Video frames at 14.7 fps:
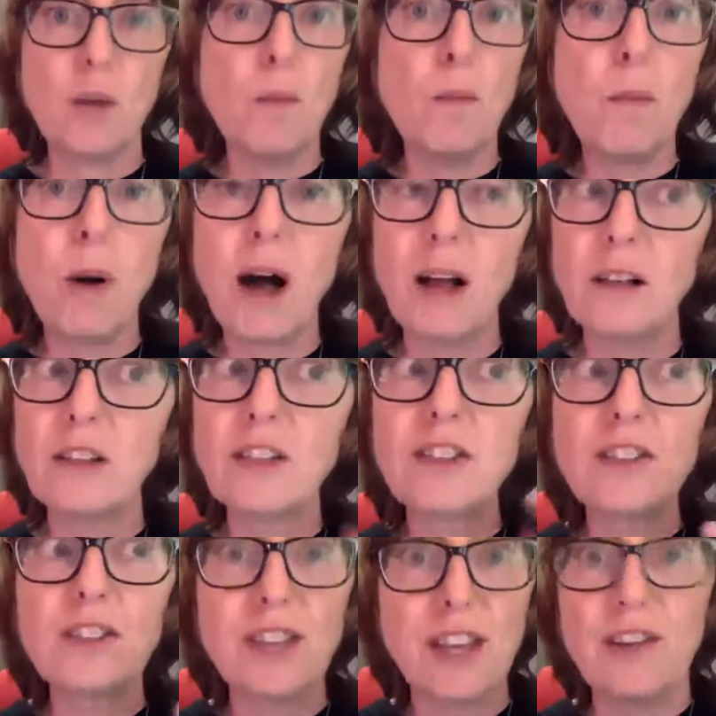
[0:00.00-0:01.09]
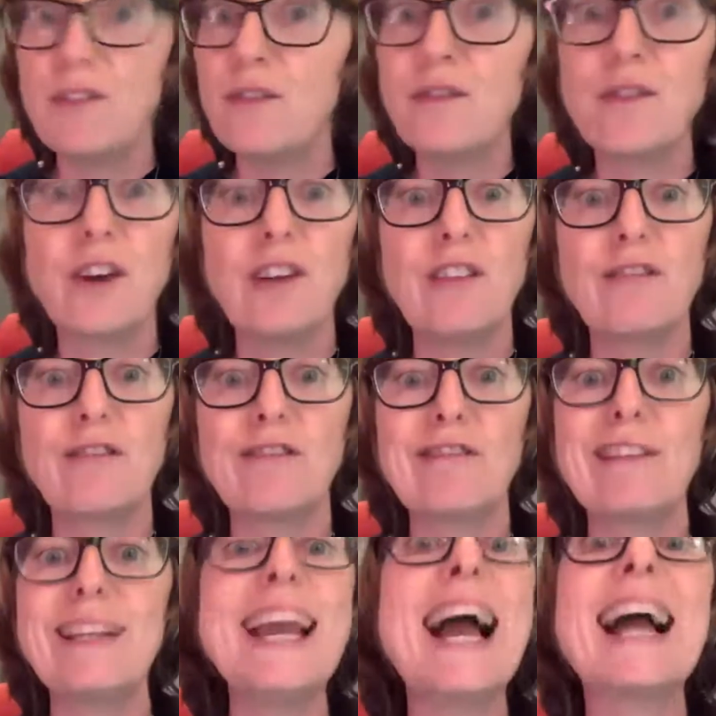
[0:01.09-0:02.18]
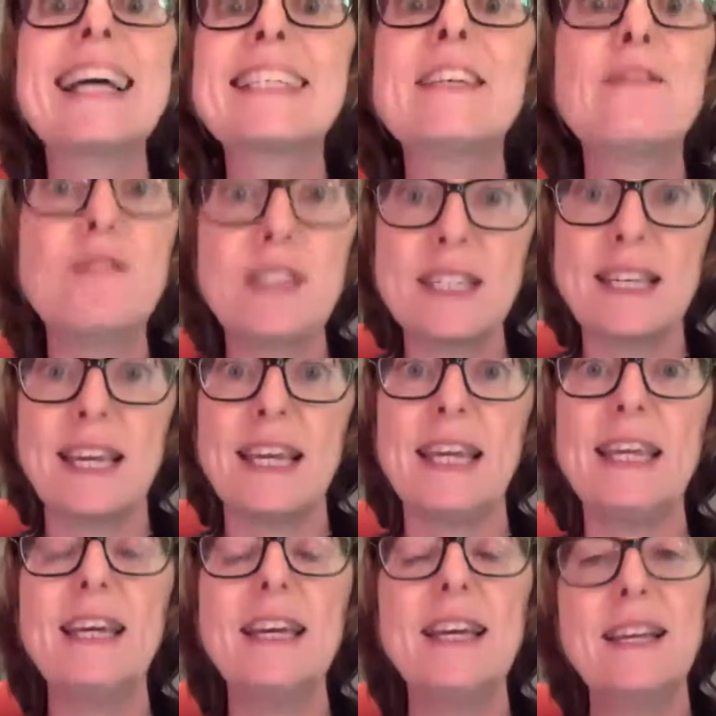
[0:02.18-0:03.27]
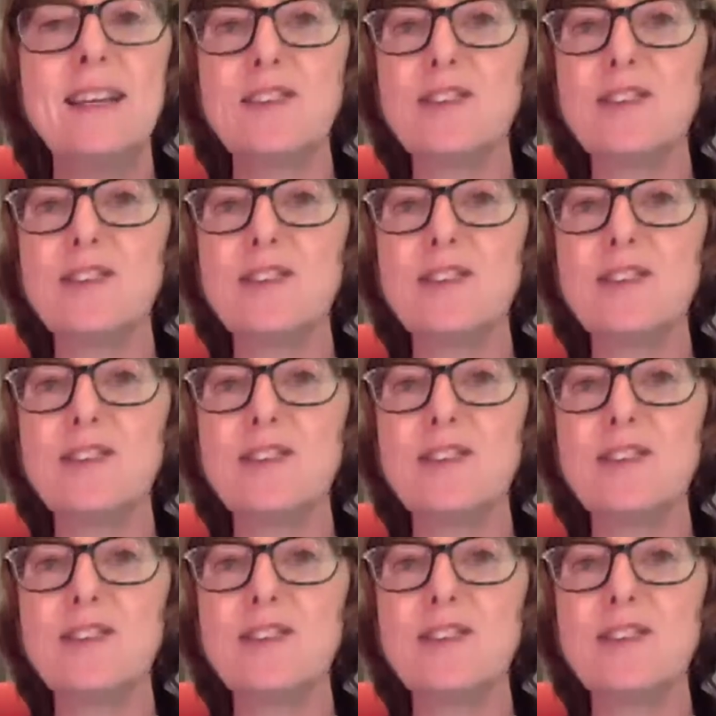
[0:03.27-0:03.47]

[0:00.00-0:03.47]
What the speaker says: compulsive reactivity.